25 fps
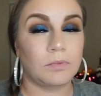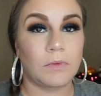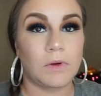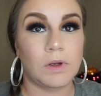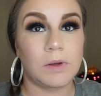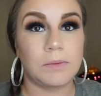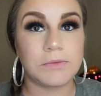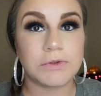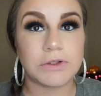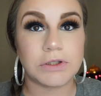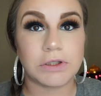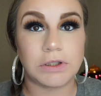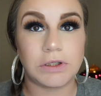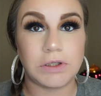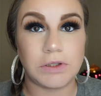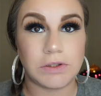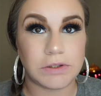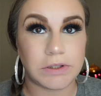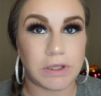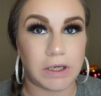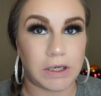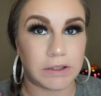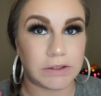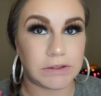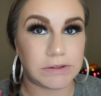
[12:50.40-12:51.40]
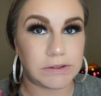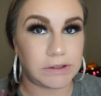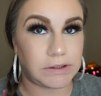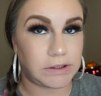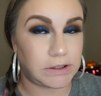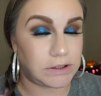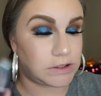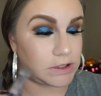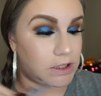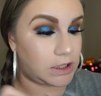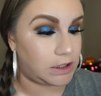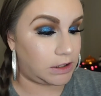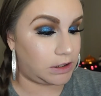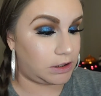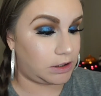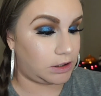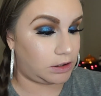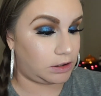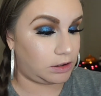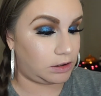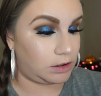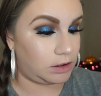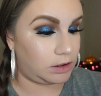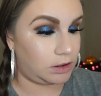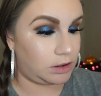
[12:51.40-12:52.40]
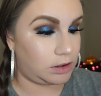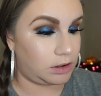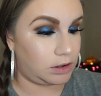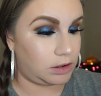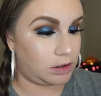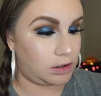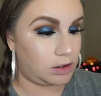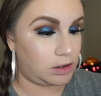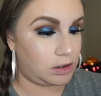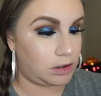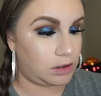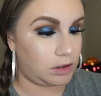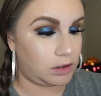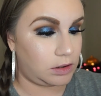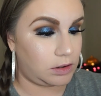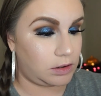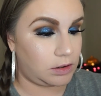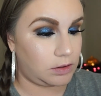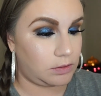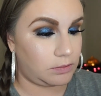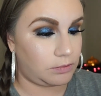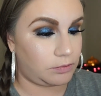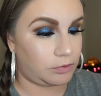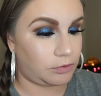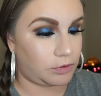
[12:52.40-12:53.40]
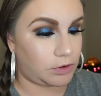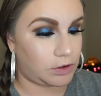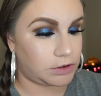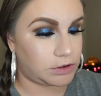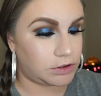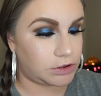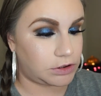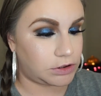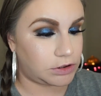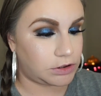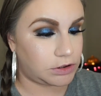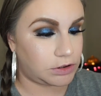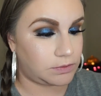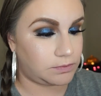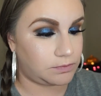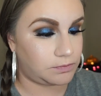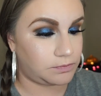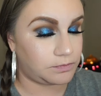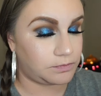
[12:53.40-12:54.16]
I'm just gonna use like a teeny tiny little brush.